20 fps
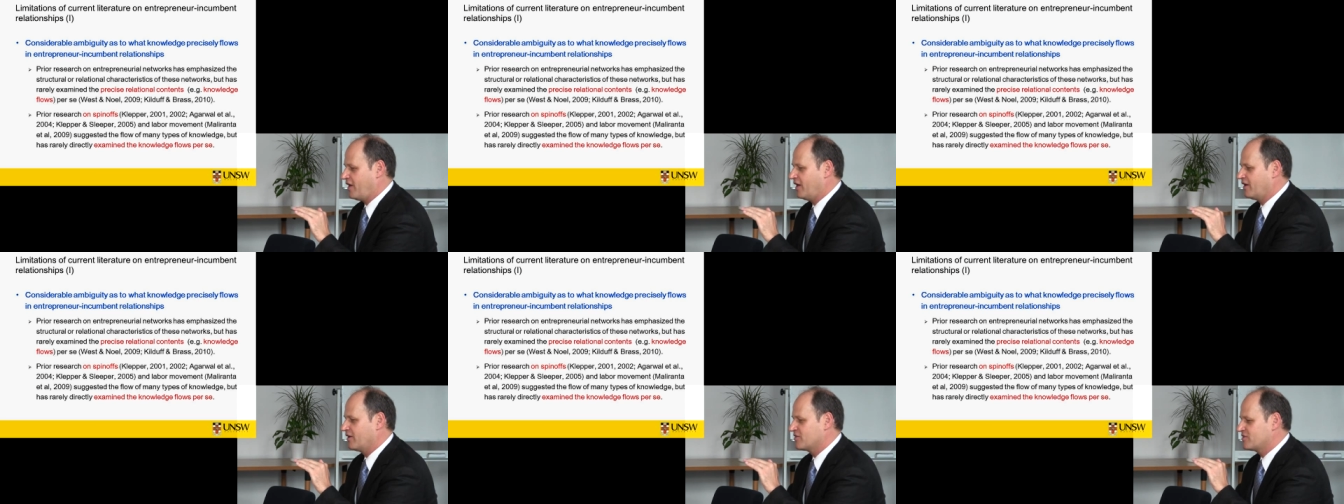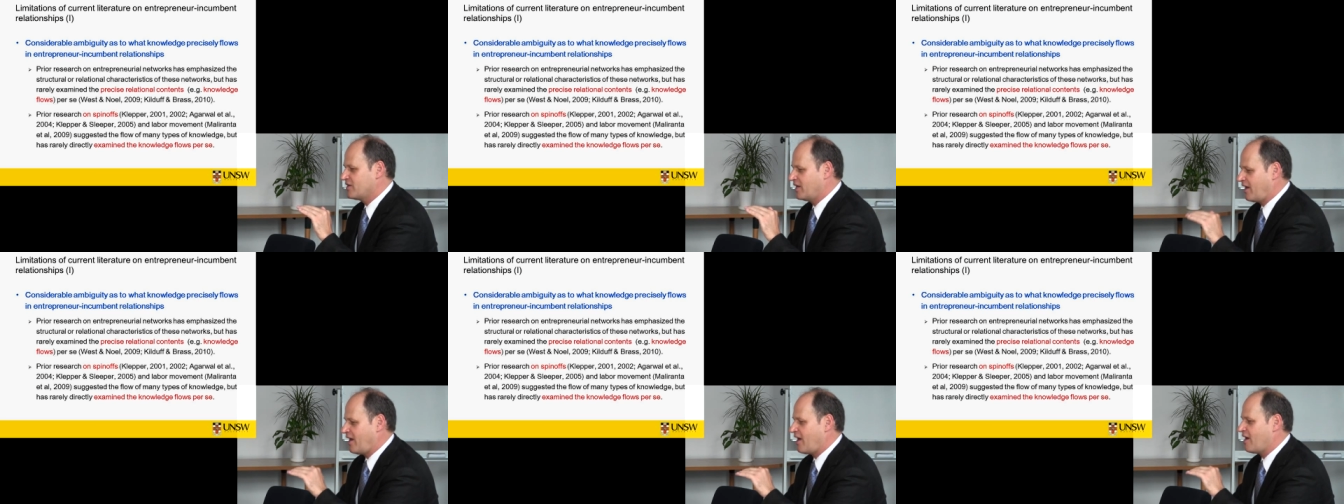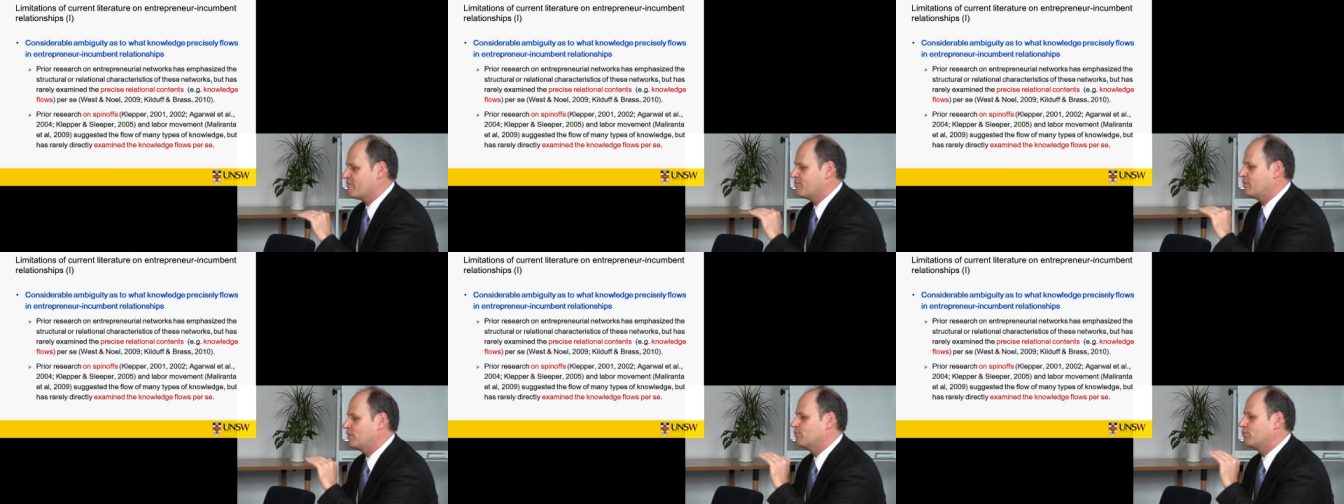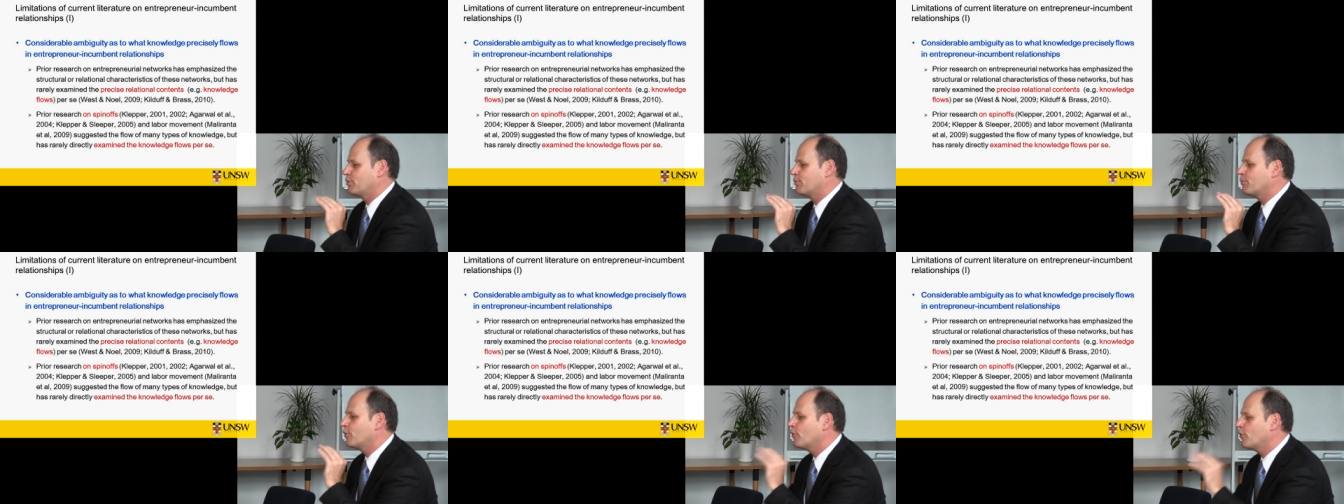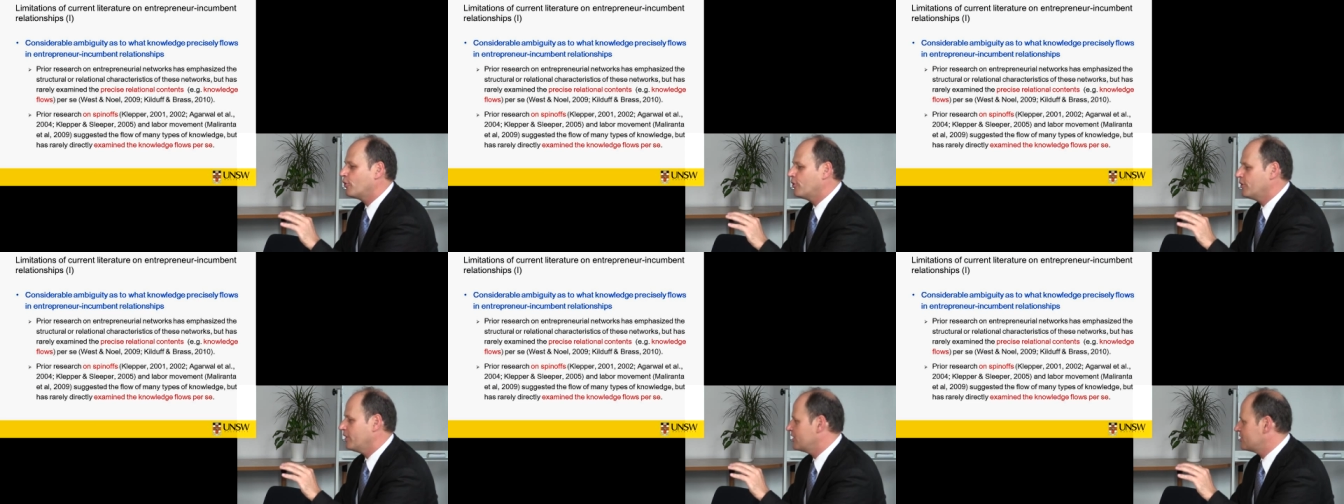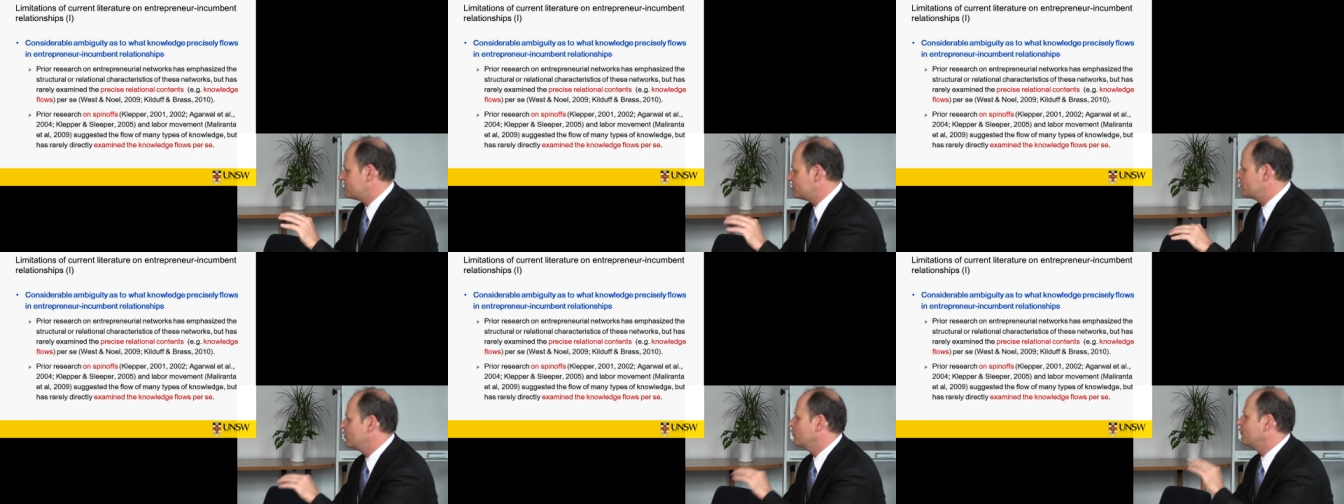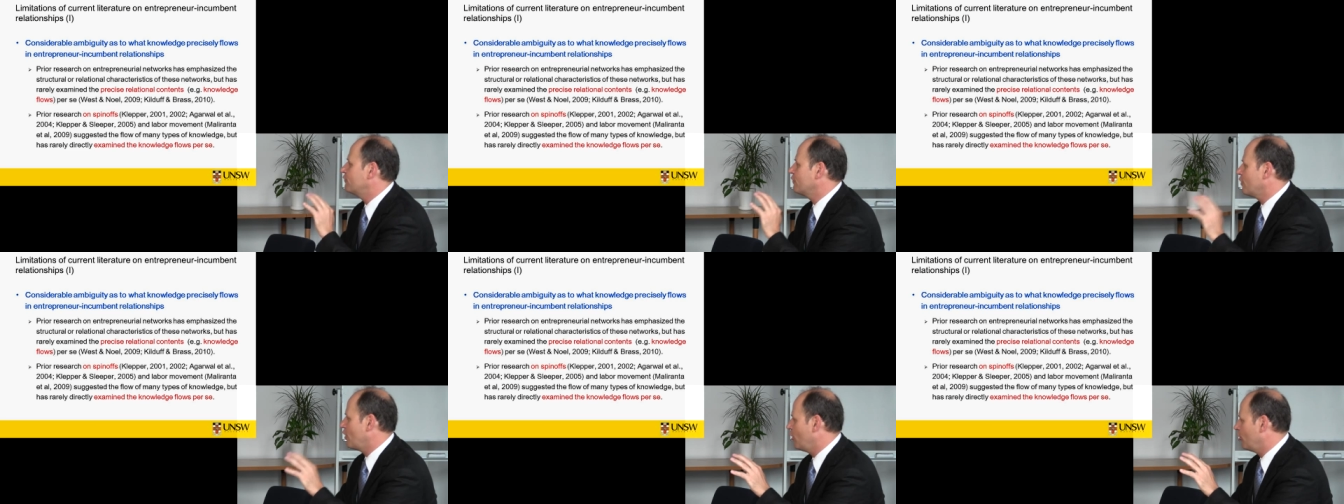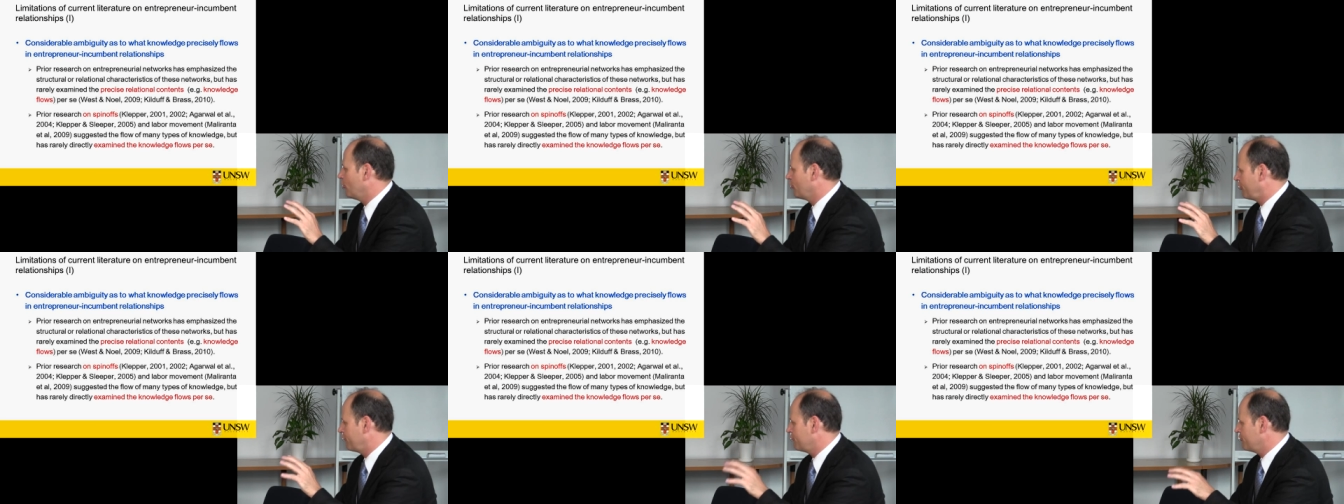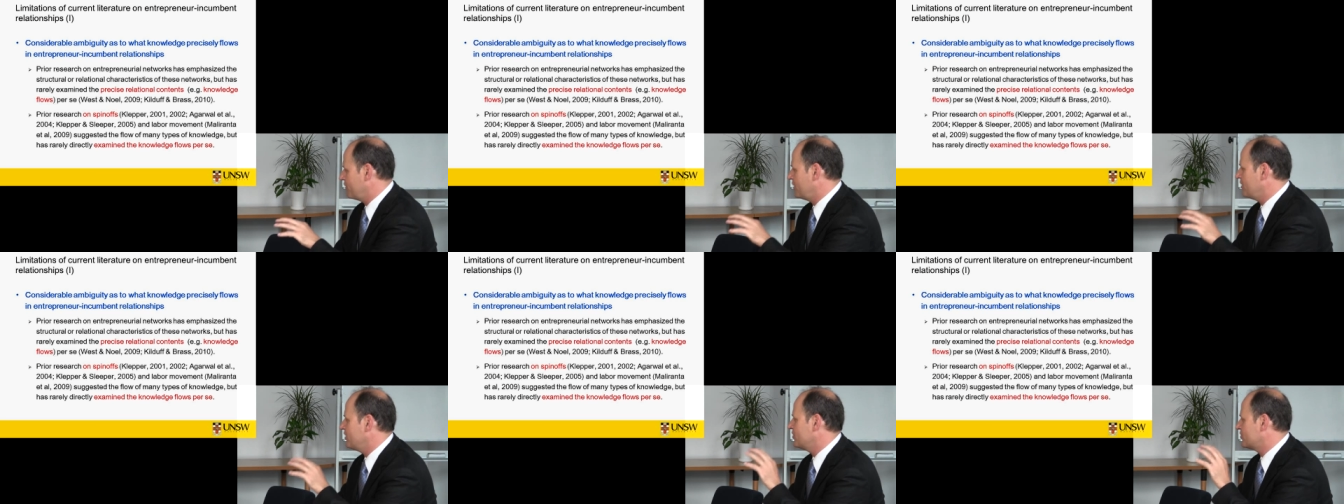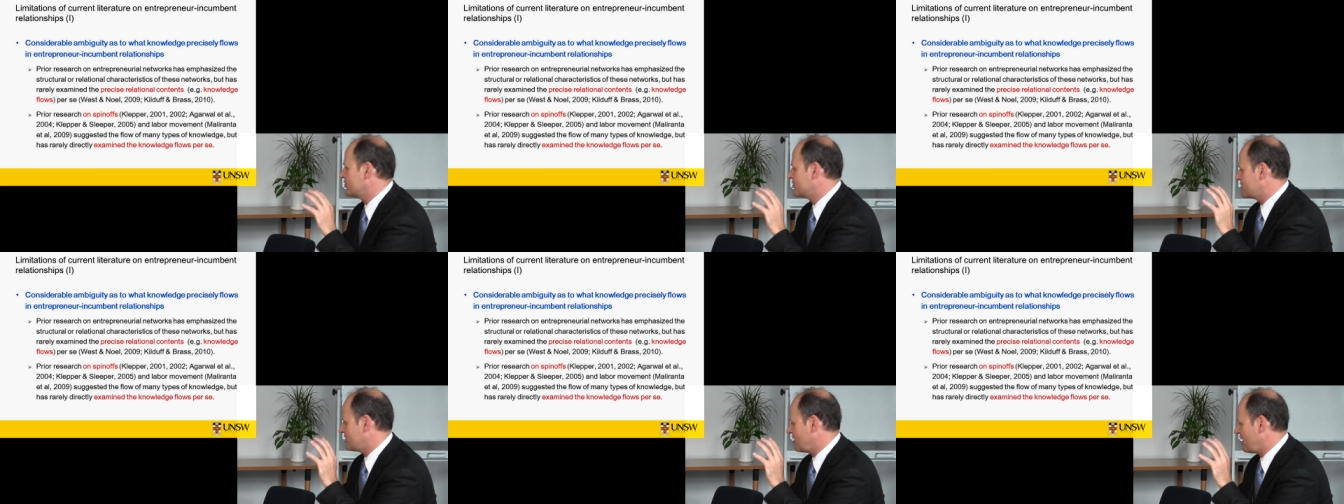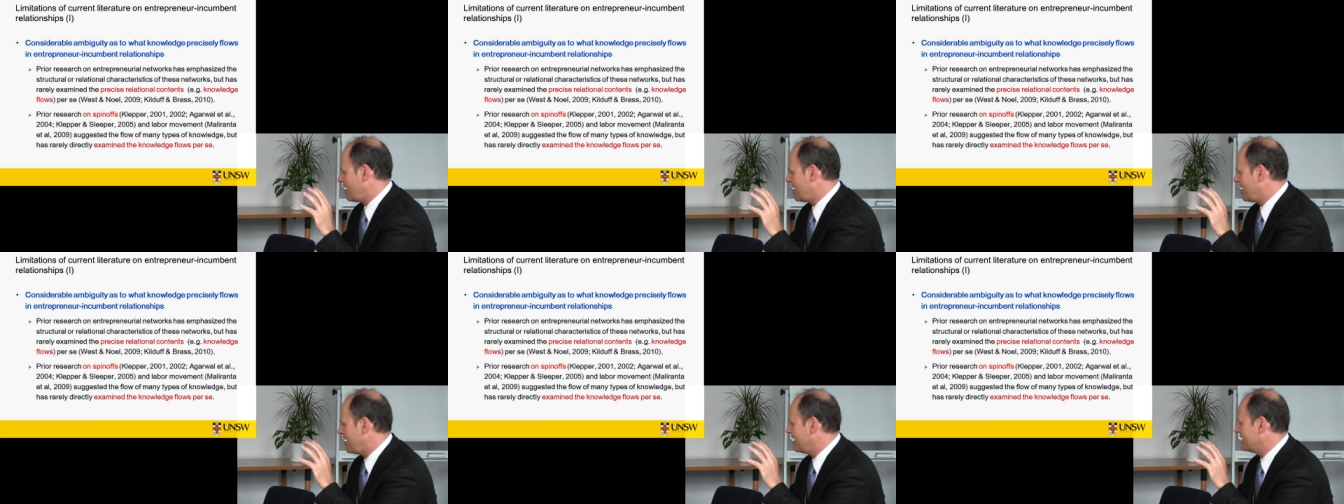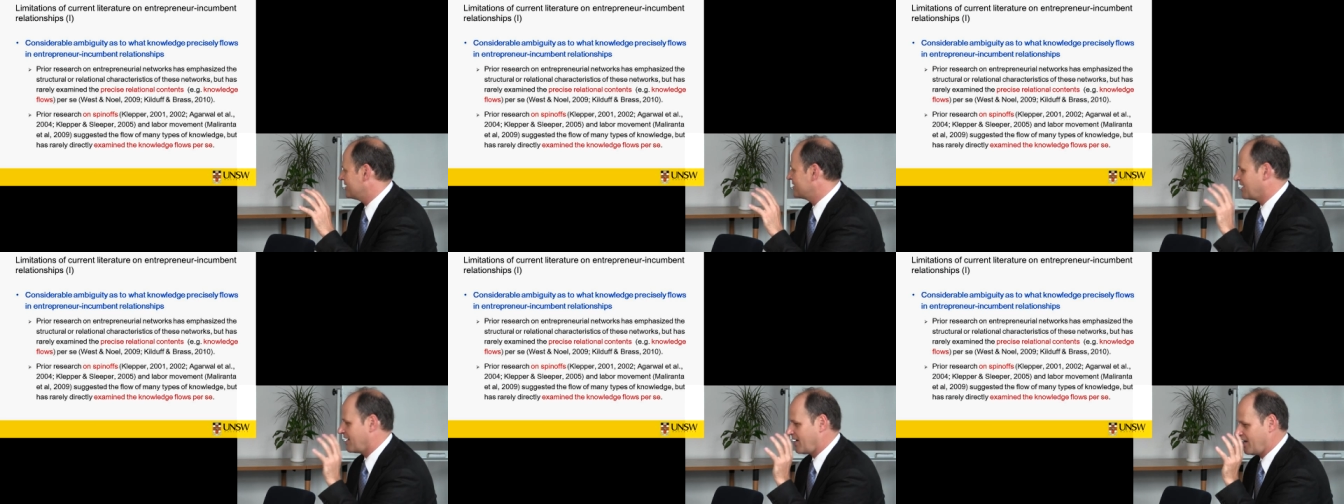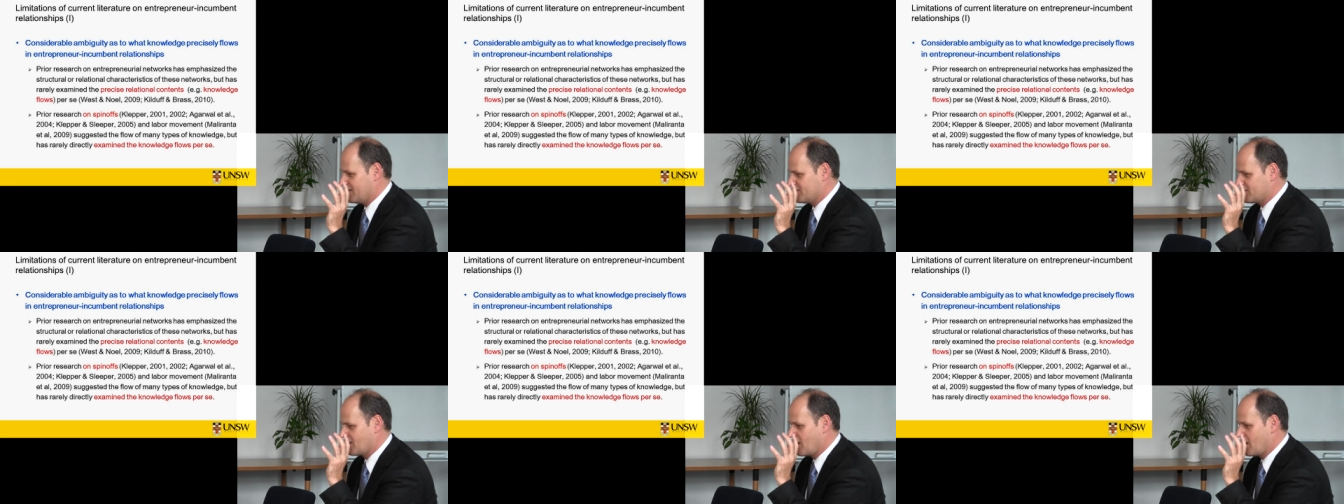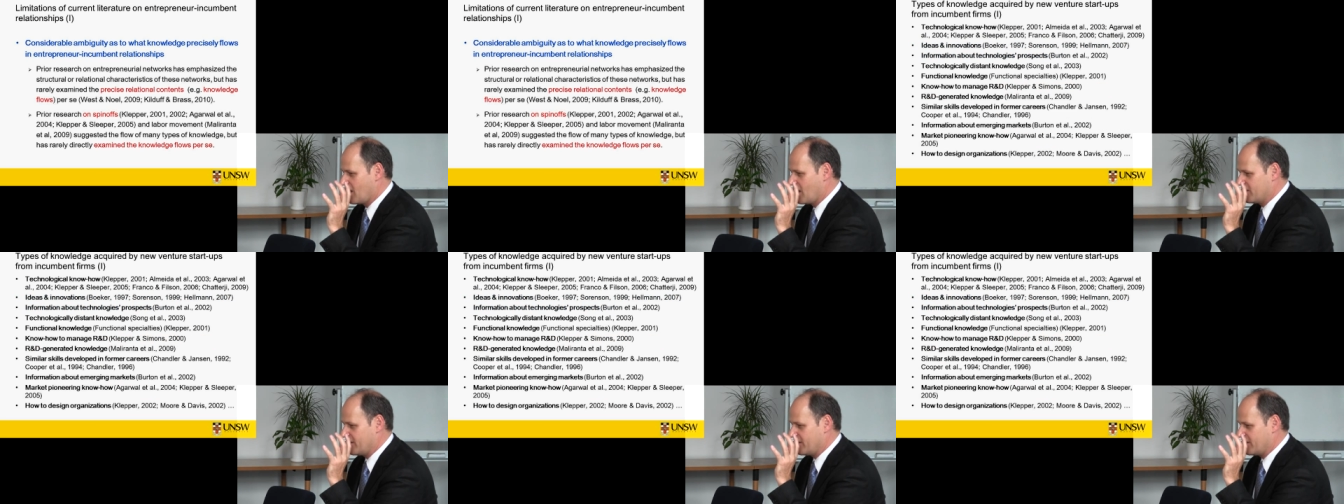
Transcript: things that have been purported to flow through these ties.